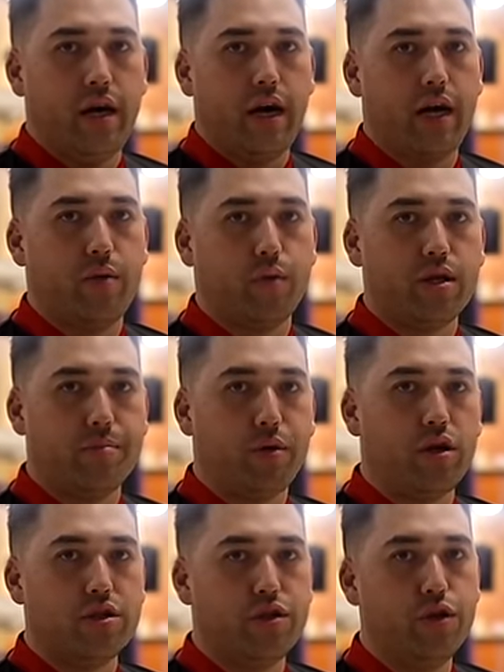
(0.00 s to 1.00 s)
and what the
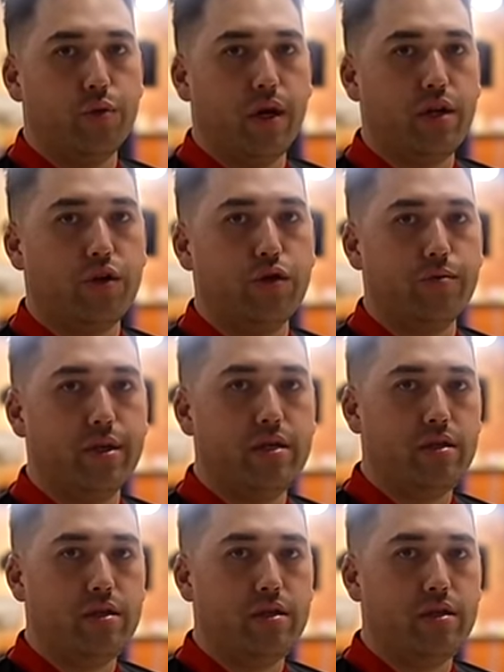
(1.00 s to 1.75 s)
balls do when you do miss.